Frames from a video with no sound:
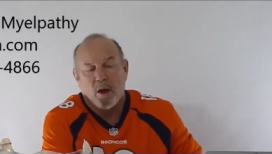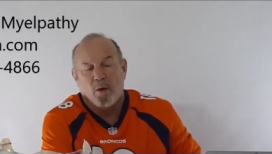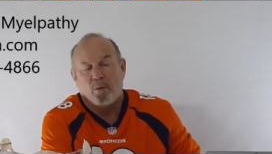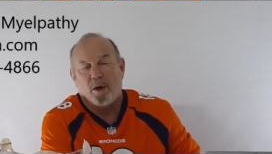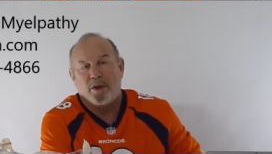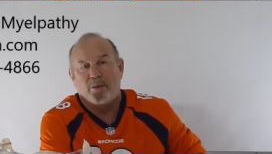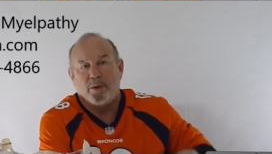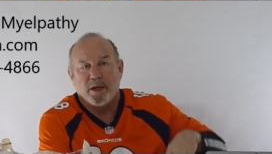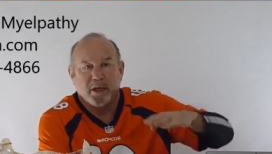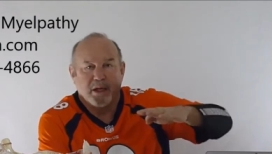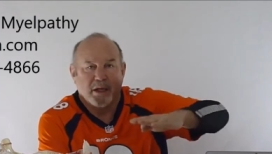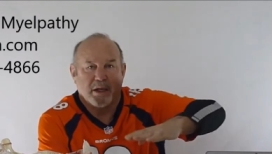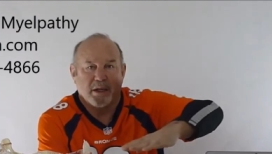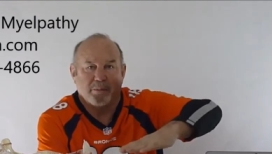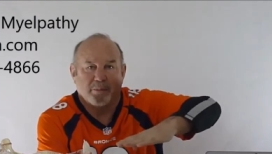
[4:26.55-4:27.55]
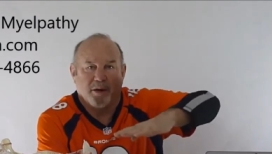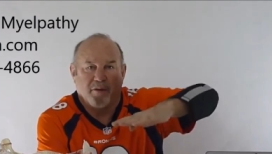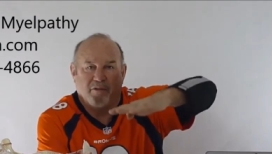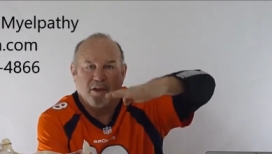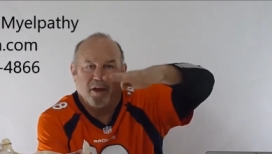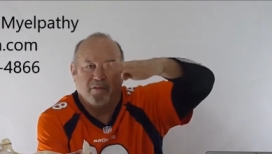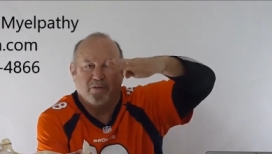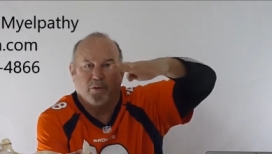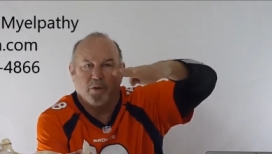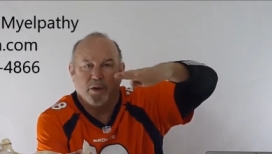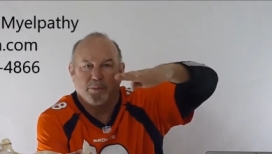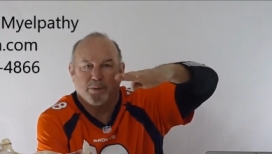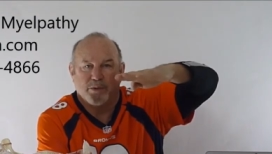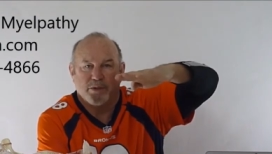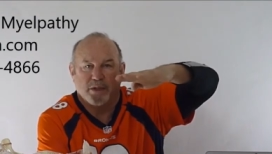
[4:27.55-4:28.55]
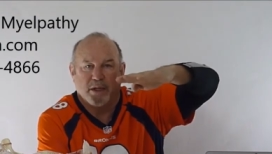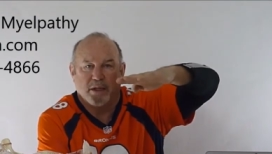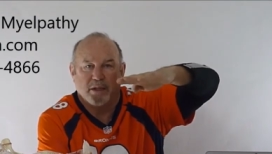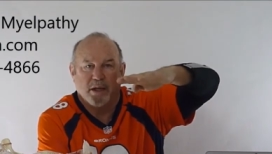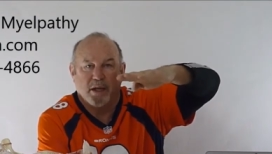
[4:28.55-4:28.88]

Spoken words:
Whether we can get it above that 40%